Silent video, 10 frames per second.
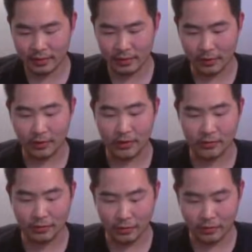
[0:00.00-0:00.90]
Oh,
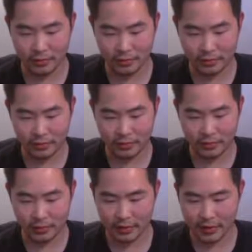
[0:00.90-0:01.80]
fun game.
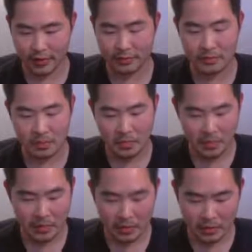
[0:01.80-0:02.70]
Okay.
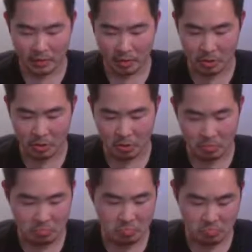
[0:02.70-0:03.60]
So,
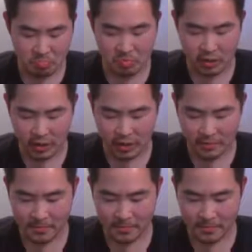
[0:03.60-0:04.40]
okay.